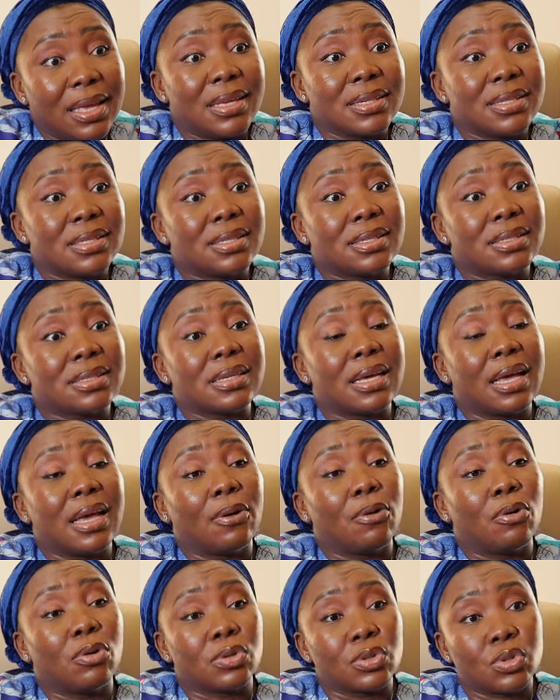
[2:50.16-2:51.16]
his
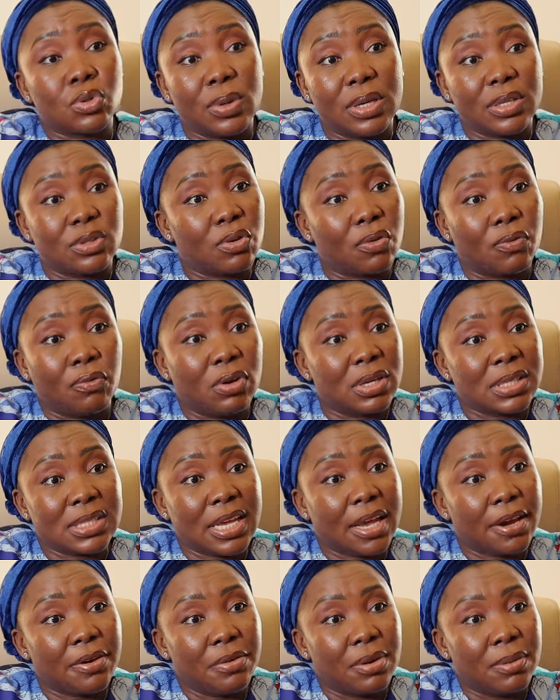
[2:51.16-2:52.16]
constituency of
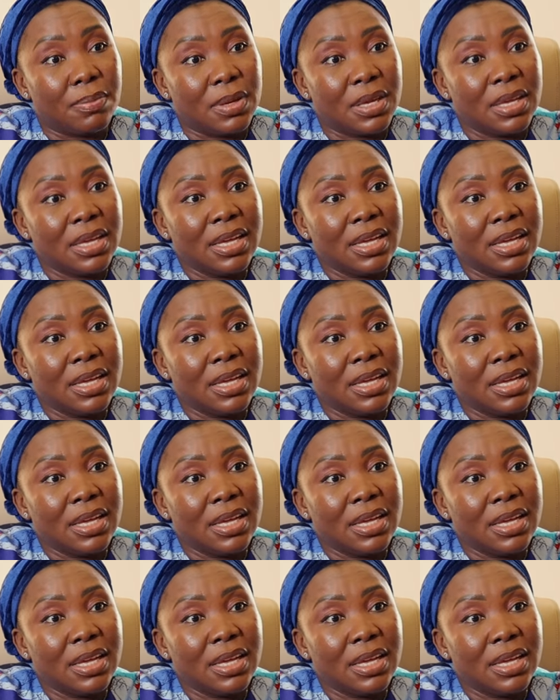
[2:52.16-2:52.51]
Ofuasi-Ayerebi